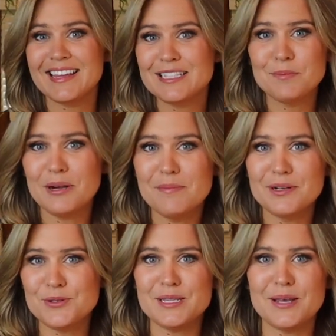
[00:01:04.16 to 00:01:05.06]
and that's pretty
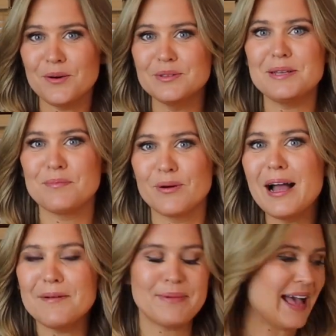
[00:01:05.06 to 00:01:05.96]
much the only
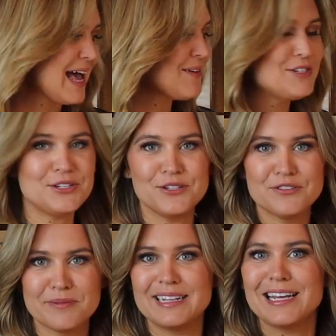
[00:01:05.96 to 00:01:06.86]
prep I have to do
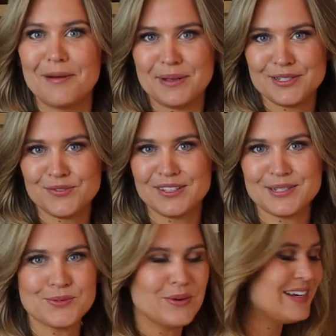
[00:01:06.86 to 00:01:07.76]
for my toppings for
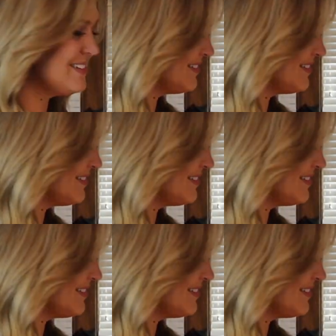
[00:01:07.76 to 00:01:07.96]
this one.